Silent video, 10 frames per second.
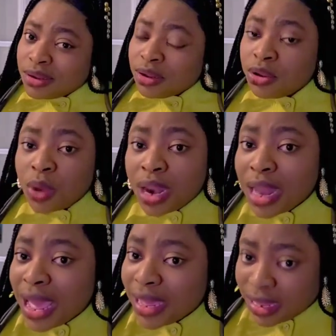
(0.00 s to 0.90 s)
you are
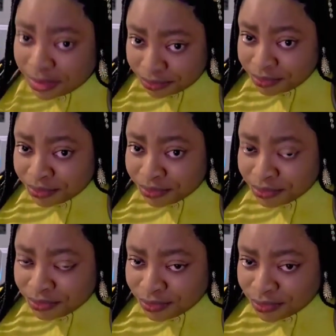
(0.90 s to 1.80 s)
lying.
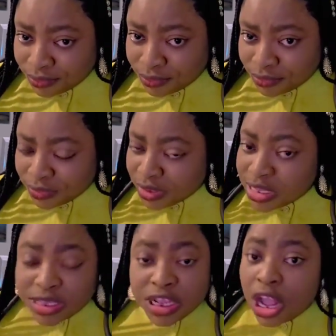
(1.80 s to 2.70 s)

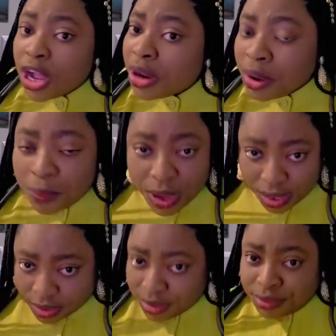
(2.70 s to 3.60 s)
It's not going to
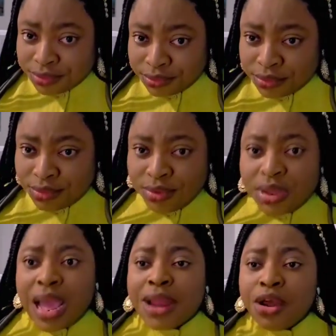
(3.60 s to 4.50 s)
work.
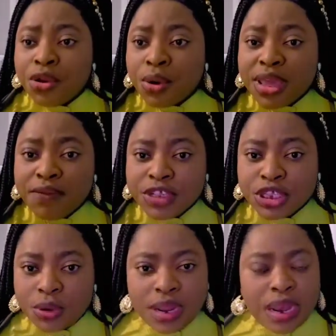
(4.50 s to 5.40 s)
I know you'll give
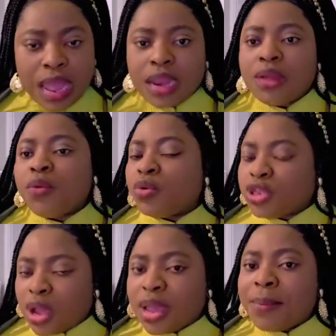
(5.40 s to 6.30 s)
insulin, and we'll
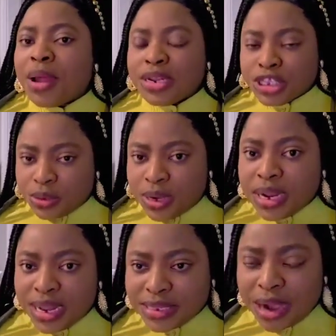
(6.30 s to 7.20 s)
talk about
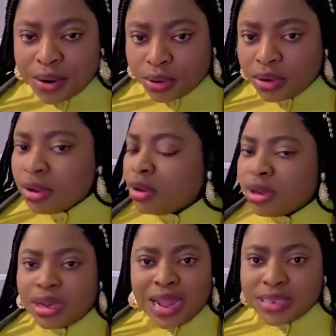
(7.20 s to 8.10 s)
insulin later on.
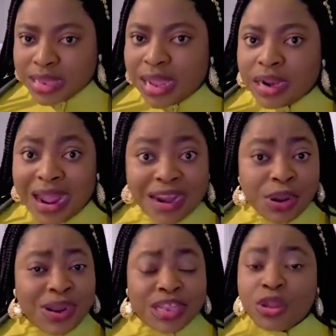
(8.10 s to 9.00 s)
That's
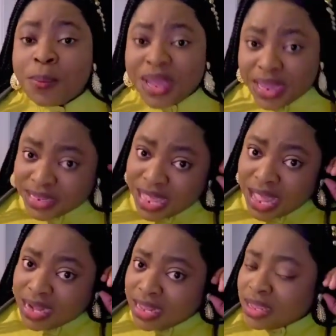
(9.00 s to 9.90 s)
another topic
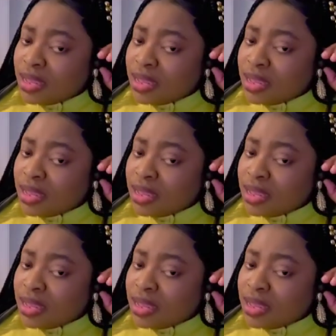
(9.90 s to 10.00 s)
entirely